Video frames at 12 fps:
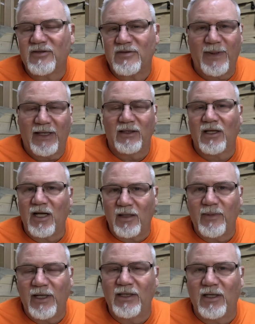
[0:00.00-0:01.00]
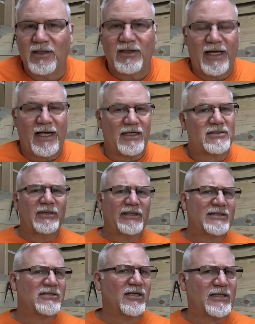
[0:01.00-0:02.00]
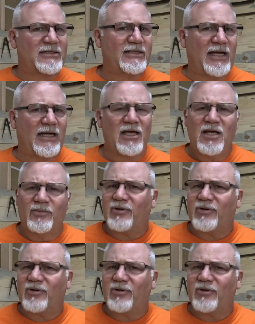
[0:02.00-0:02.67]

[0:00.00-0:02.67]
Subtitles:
spend a lot of money on gas. But let's look at today.